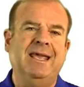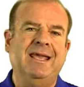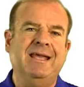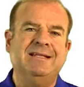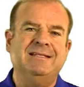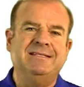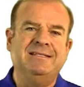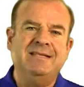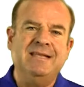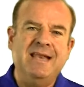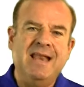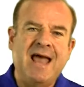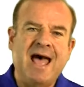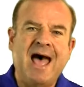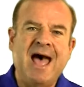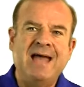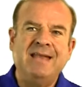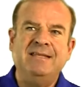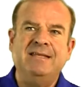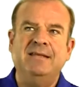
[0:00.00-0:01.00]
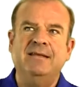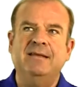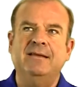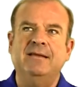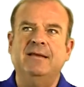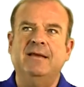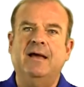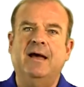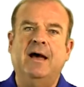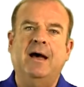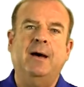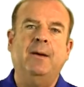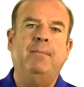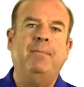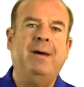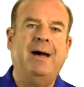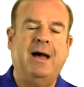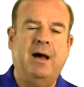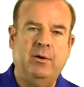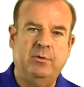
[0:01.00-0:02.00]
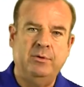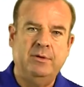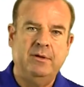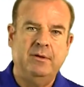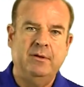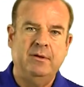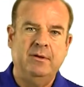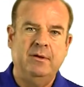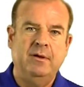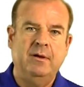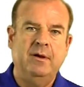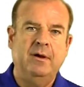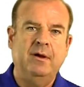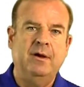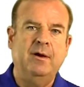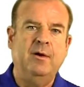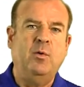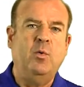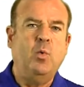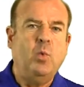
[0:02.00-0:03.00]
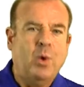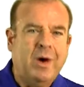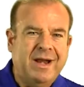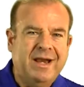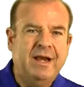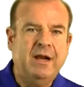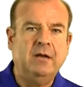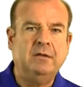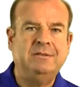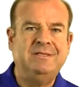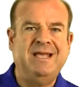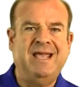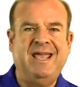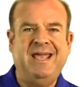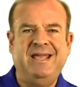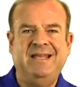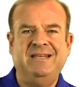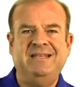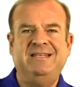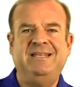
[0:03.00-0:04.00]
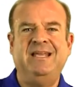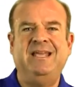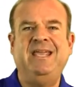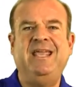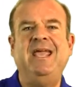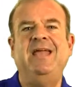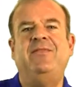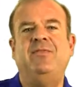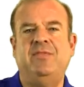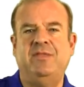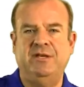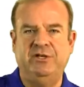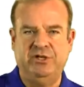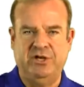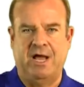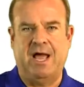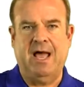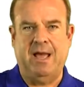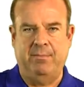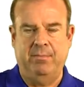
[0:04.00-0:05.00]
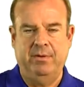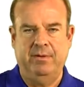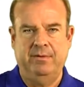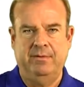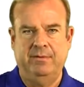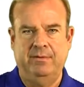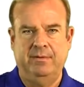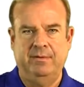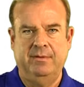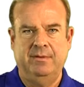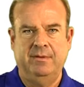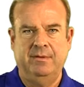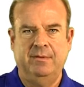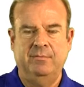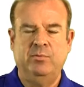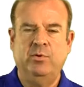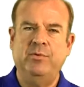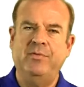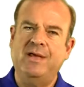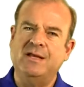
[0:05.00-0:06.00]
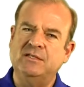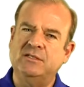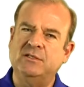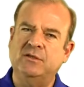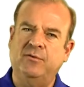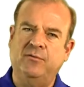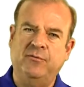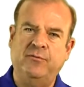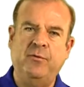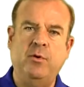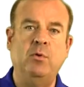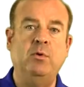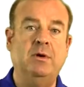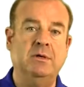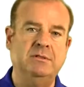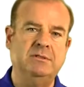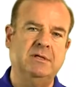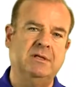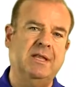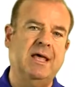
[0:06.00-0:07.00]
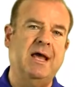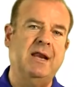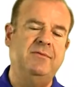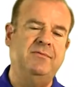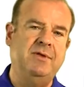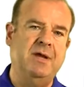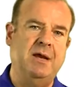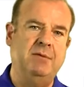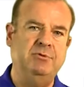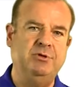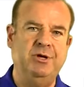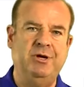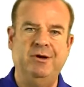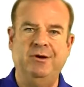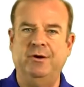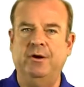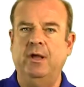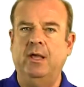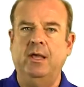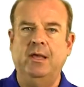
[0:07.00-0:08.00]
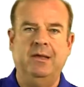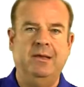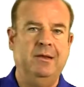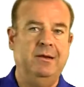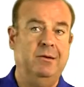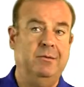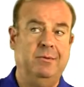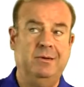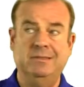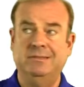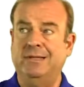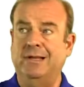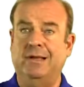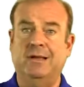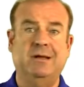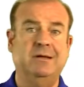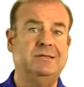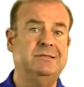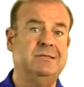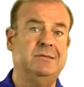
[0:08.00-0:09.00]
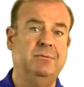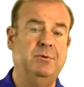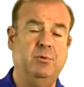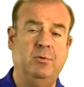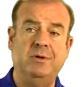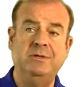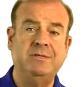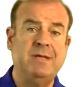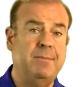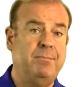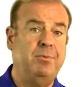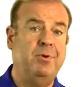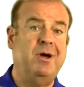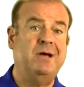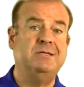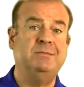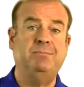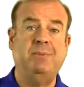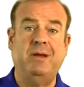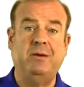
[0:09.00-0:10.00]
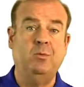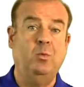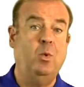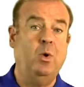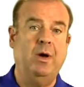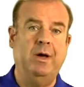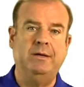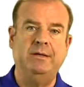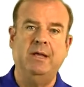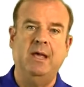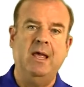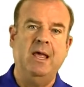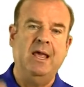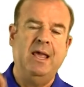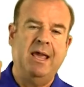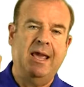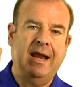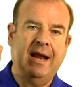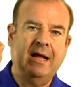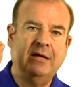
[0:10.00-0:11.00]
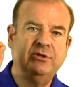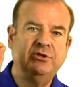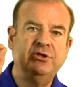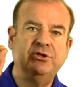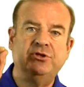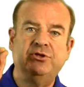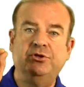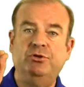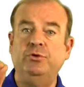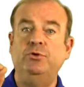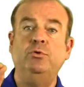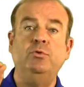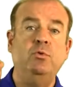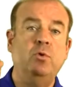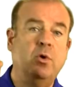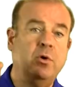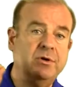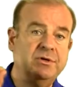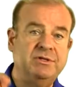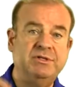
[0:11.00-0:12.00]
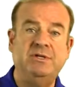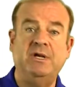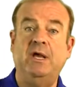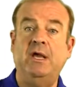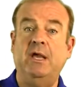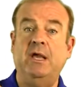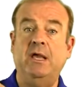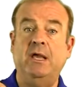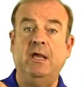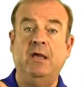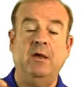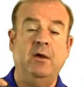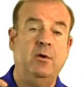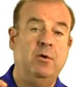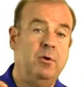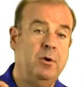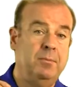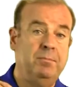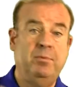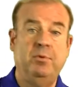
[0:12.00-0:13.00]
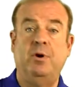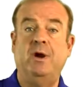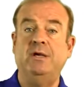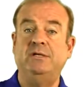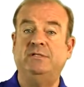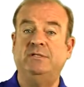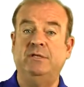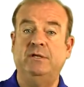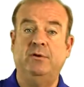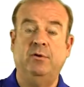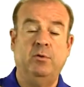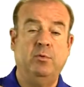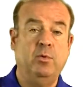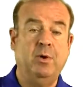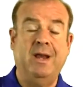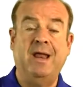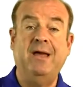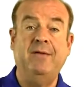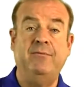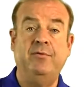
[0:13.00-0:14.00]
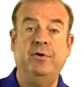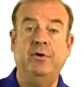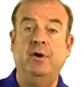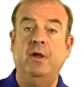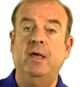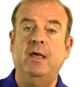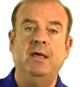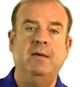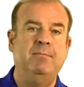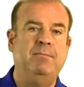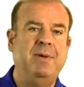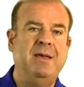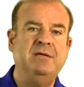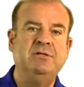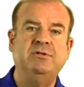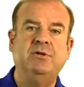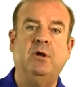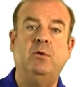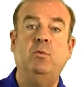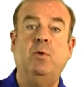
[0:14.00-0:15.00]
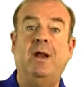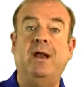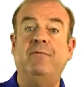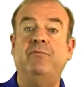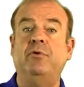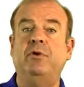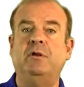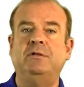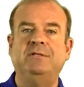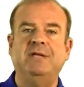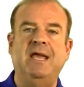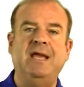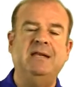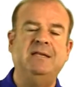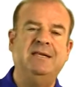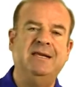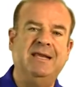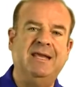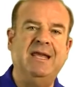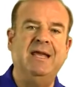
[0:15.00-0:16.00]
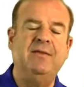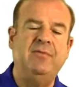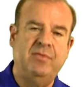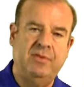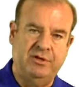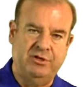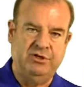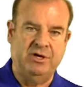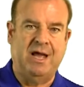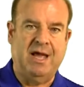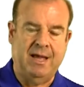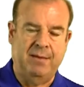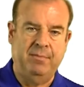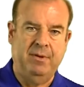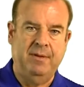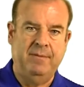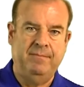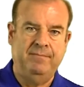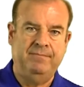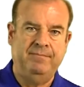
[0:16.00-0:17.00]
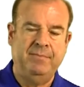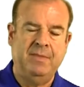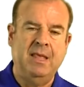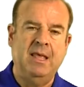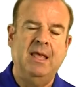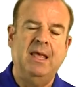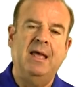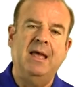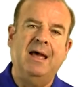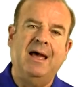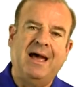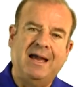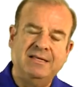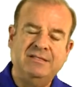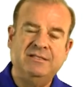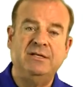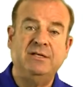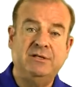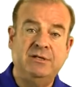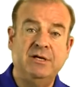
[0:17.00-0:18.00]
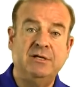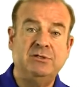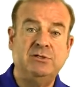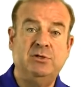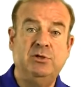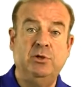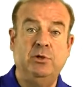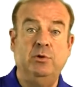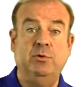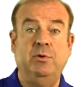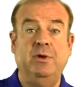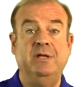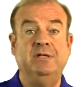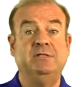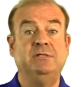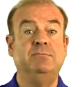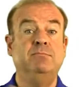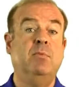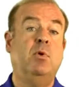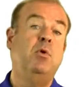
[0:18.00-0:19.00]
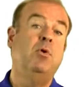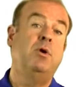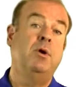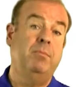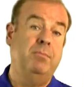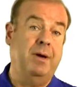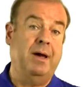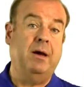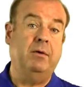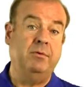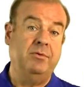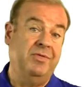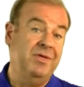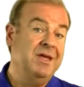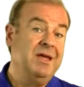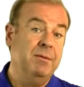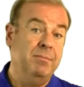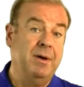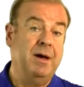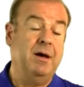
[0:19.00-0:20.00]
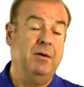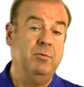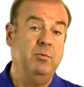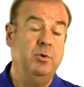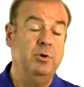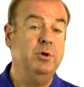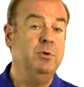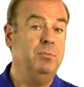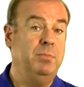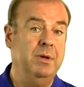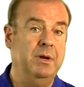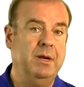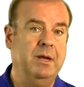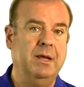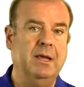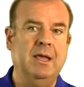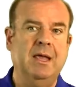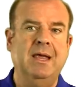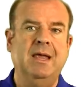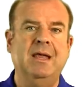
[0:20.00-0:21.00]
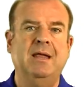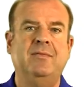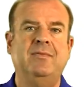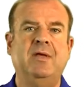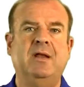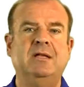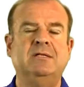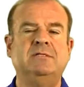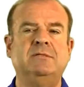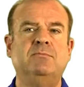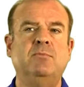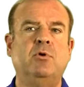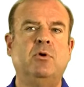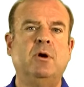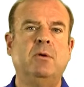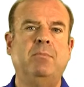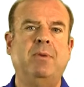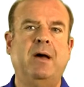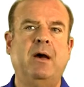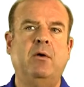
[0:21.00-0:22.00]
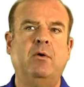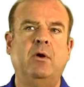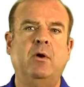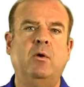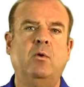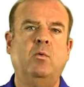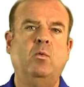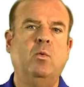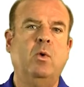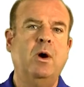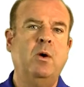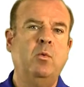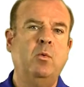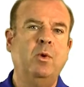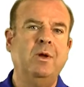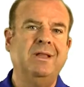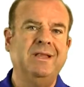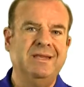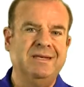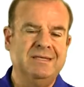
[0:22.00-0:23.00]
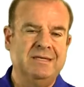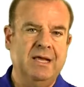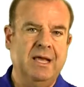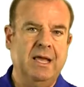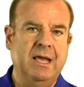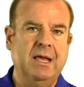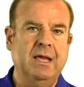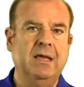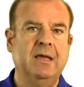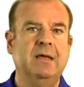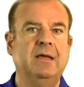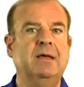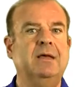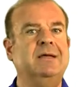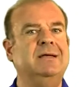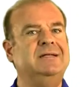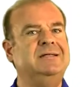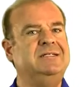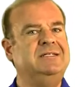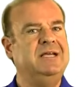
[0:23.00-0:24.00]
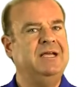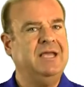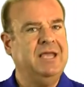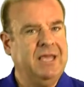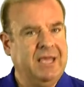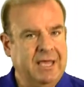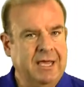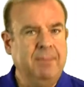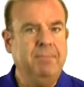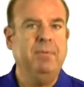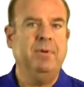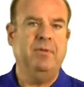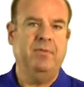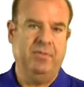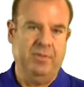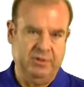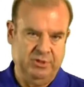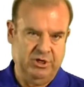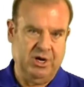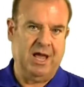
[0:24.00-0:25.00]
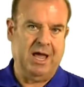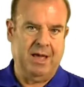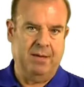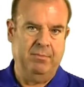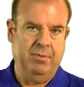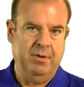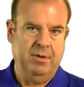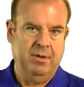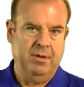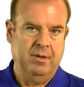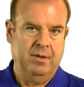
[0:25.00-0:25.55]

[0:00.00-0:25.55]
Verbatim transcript: it's not about what it'll take to get the job. Boy, that's the focus. A lot of times you hear, you know, what does that customer, what does that prospect want? And I'll just do or say or price it or whatever based on whatever it'll take to get the job. I suggest to you it's more about, think about when you're bidding, that it's more about what will it take to keep the job